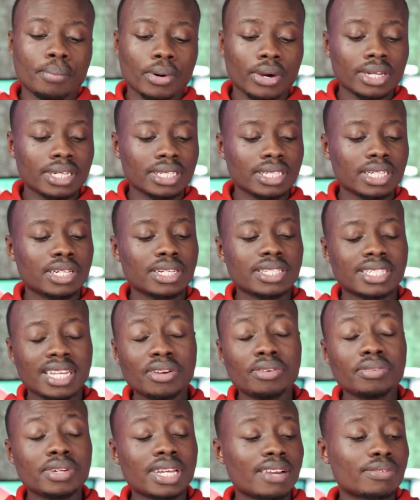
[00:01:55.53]
but the
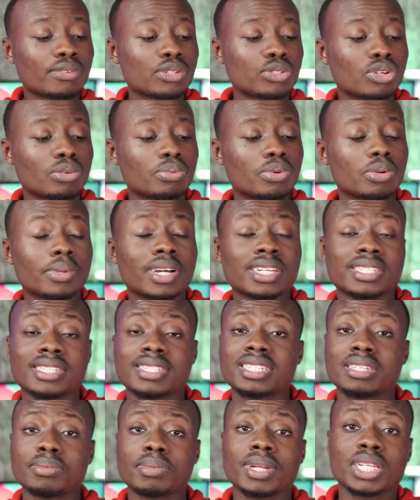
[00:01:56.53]
design of the iPhone 12 Pro Max is
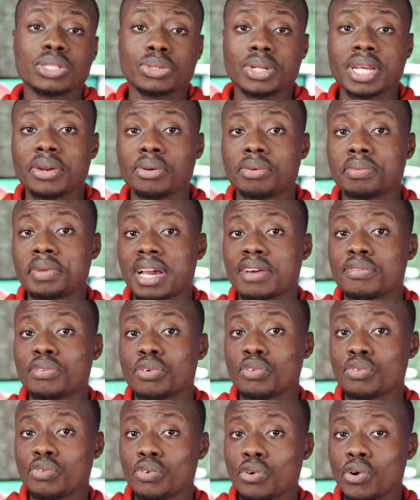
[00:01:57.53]
similar to that of the
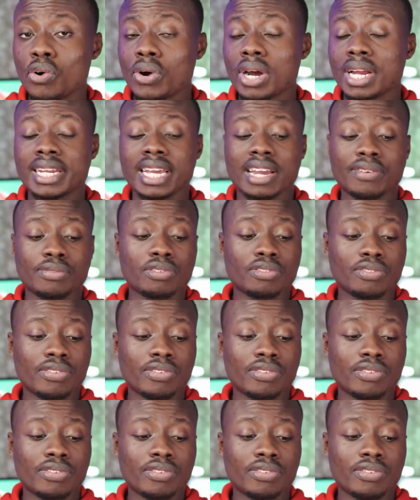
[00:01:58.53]
iPhone 4 and the iPhone